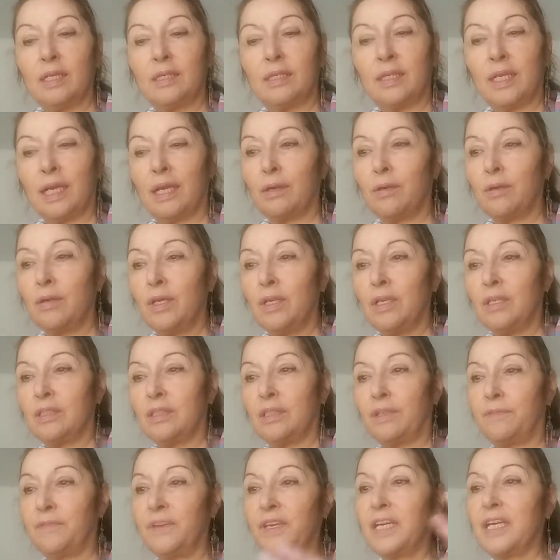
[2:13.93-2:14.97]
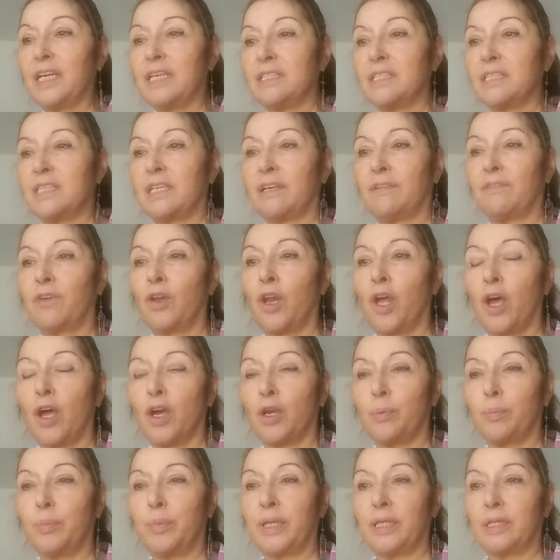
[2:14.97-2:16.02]
Now, the vegans have
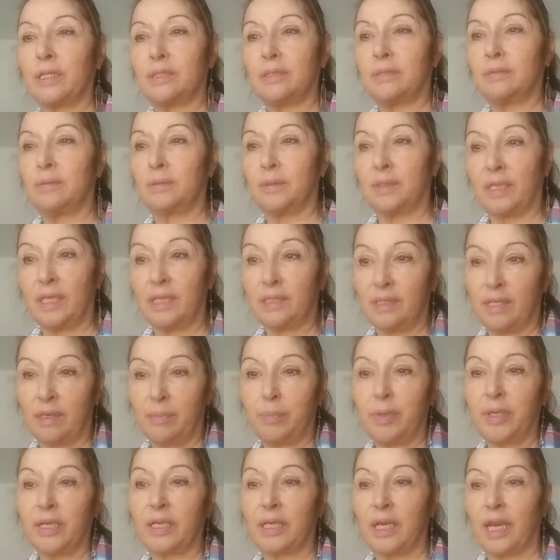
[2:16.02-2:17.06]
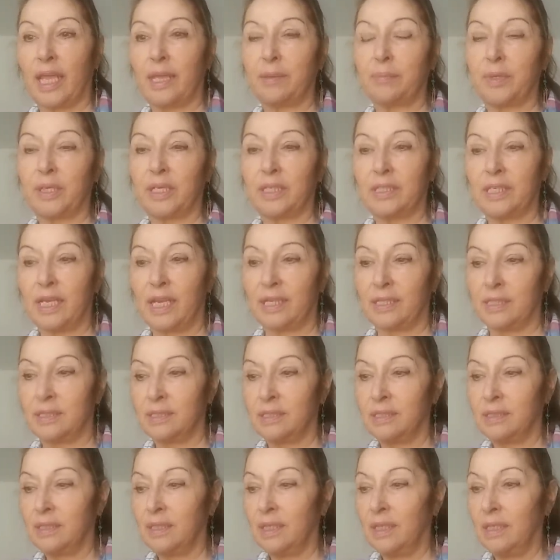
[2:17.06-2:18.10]
long been they've been claiming that
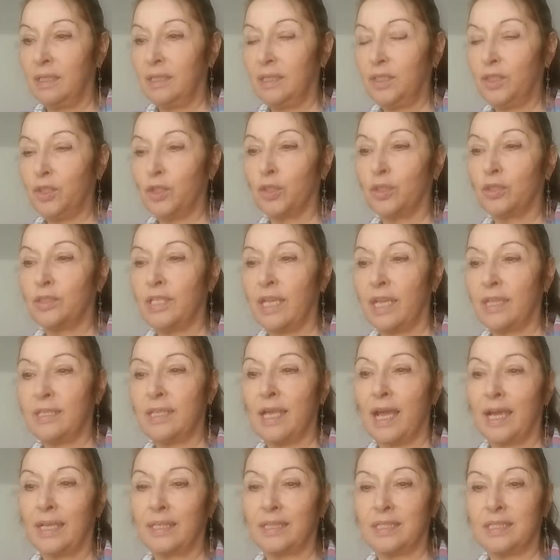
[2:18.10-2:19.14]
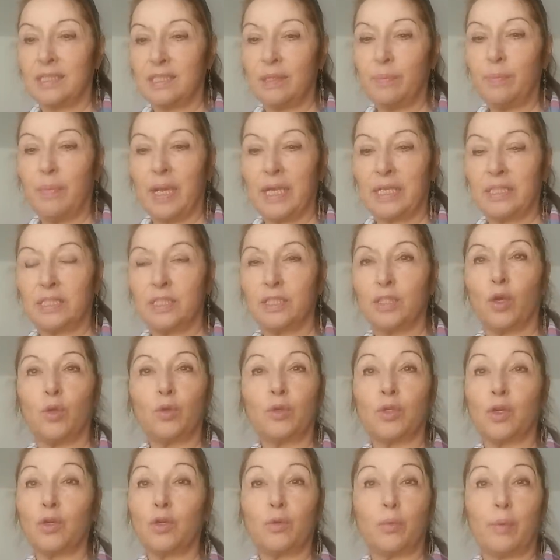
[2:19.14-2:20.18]
their diet is the best.
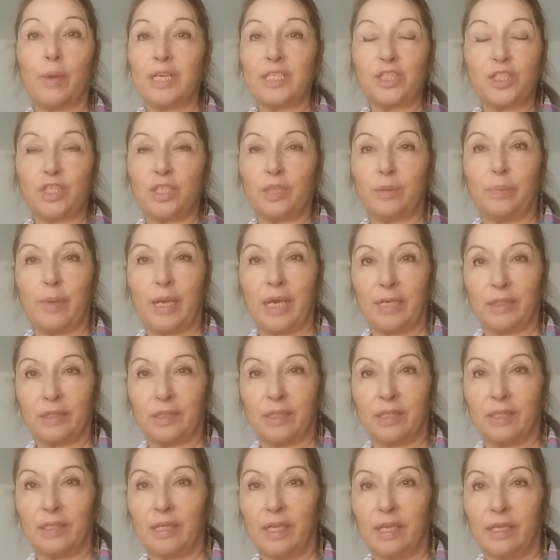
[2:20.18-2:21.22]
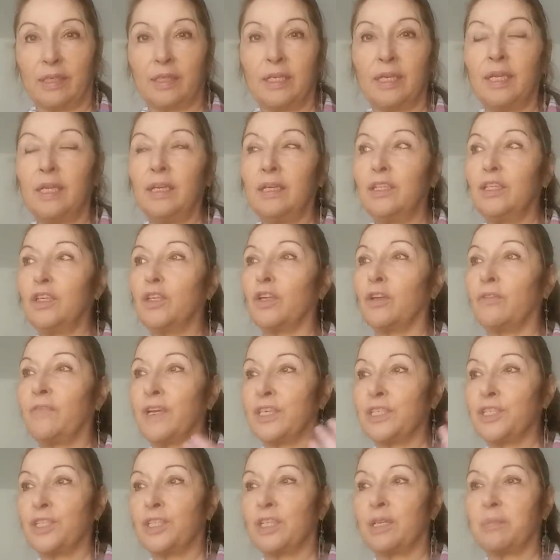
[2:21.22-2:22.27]
No question about it. That
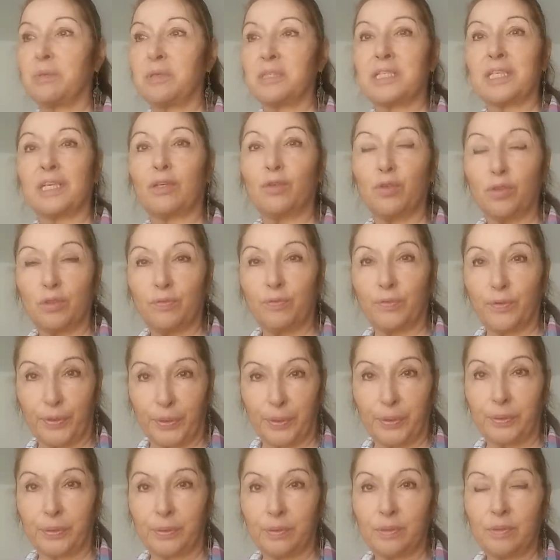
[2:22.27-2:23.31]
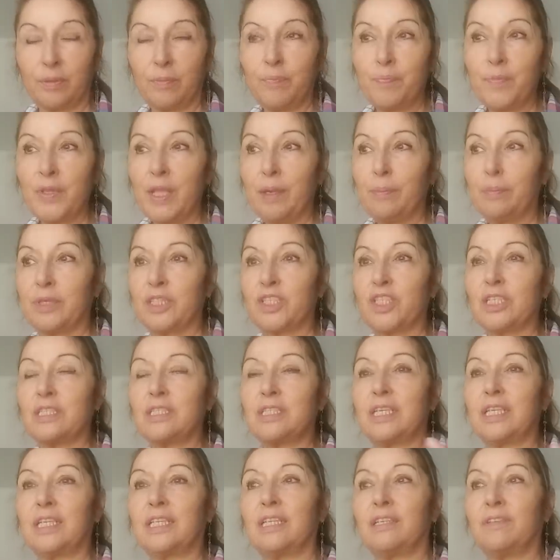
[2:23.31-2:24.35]
vegetables are good for you, but
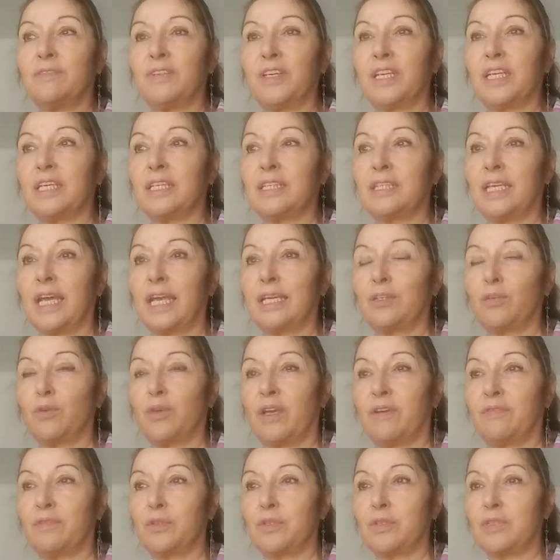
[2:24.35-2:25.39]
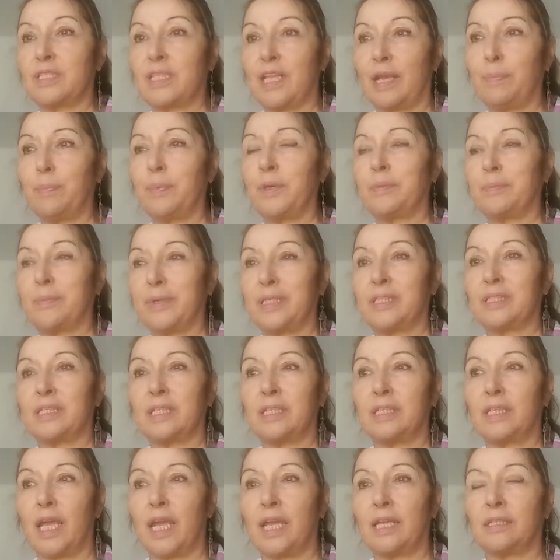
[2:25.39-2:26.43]
just eating vegan diet, you have to supplement
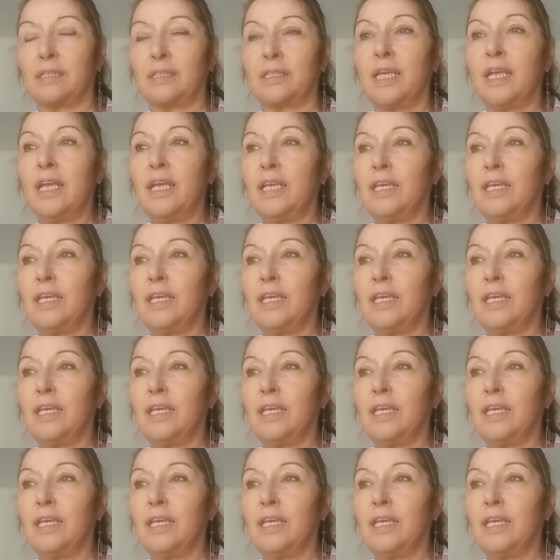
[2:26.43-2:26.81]
and